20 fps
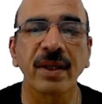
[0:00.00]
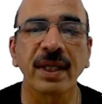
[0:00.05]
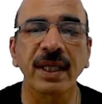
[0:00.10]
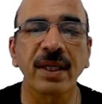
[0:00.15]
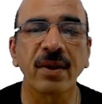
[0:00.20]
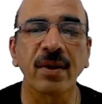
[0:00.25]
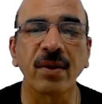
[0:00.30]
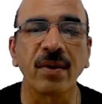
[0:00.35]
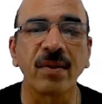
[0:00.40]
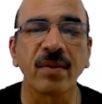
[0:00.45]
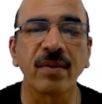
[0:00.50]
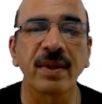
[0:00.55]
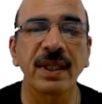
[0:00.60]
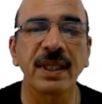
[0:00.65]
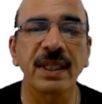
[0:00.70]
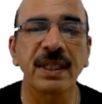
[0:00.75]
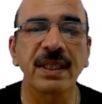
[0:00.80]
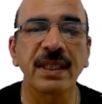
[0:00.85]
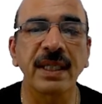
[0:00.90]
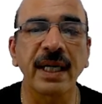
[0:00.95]
Okay, no,
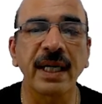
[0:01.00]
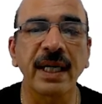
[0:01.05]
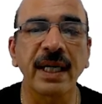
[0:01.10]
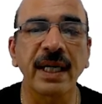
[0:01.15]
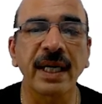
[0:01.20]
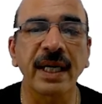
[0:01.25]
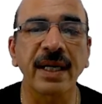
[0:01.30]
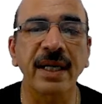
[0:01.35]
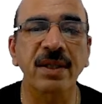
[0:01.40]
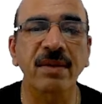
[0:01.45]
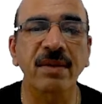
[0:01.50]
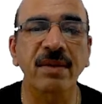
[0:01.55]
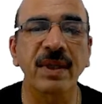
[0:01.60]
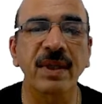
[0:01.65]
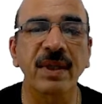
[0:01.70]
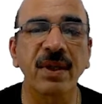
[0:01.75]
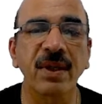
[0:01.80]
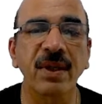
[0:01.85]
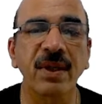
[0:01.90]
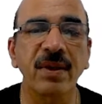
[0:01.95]
its direction will
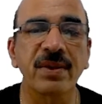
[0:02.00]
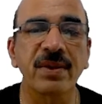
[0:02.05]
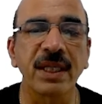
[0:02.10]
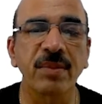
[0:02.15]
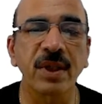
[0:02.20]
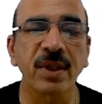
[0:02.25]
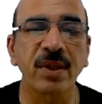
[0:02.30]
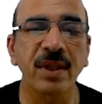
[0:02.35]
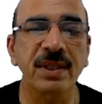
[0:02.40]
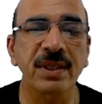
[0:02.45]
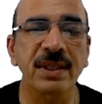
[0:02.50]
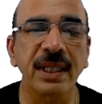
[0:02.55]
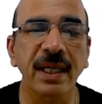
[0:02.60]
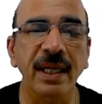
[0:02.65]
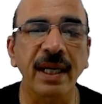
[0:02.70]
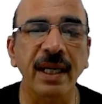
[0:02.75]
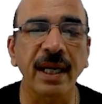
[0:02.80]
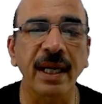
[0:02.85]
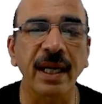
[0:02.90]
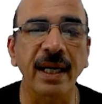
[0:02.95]
not change, because
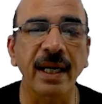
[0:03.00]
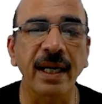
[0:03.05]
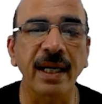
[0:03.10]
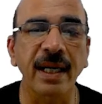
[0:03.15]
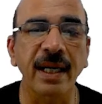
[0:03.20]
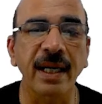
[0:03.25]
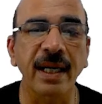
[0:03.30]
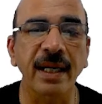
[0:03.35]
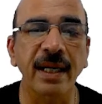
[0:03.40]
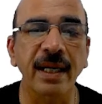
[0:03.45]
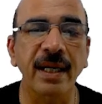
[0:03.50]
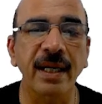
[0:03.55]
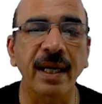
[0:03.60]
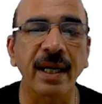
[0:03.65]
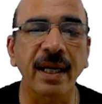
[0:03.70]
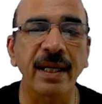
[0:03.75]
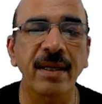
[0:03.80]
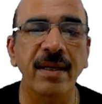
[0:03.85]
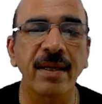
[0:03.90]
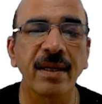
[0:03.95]
here angle
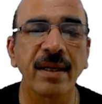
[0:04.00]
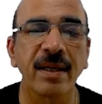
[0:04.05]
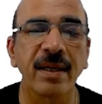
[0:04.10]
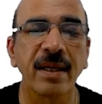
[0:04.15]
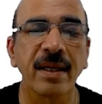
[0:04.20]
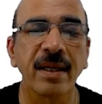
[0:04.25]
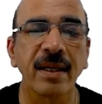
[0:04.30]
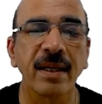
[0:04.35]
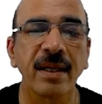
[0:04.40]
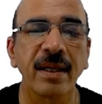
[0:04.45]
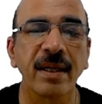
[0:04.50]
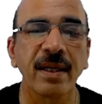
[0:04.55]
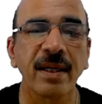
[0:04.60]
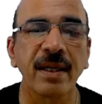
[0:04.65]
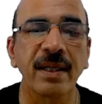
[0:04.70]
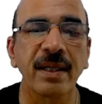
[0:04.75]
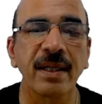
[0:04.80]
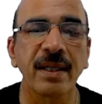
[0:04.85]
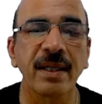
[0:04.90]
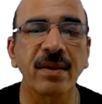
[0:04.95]
I is
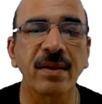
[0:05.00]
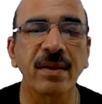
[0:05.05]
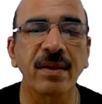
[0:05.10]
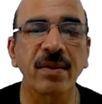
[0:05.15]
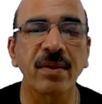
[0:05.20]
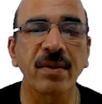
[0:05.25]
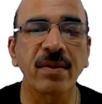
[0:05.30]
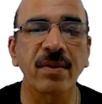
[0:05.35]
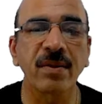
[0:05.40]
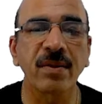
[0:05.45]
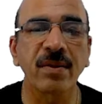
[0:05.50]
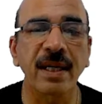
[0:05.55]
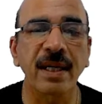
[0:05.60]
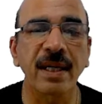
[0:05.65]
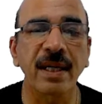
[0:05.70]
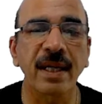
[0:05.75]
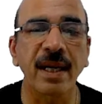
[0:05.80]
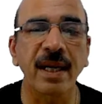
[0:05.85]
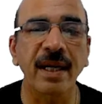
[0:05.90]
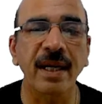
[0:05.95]
equal to angle
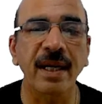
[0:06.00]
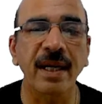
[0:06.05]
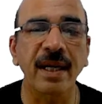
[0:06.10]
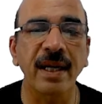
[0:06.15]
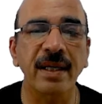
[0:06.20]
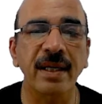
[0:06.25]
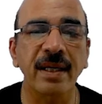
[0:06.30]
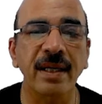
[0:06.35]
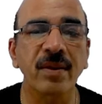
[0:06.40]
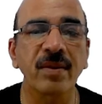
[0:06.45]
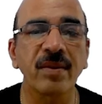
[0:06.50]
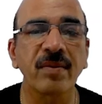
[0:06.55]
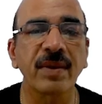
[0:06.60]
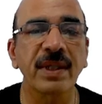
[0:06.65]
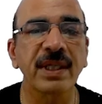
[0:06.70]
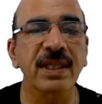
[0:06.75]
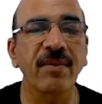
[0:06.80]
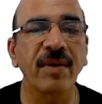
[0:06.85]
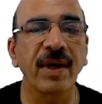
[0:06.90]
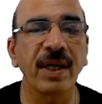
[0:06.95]
R is equal to,
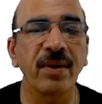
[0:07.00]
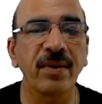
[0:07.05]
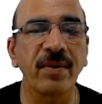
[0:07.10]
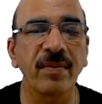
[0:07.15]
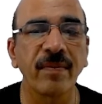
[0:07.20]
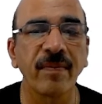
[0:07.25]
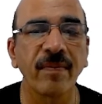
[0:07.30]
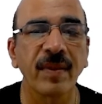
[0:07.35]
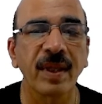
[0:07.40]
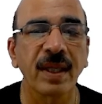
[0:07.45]
what is the value?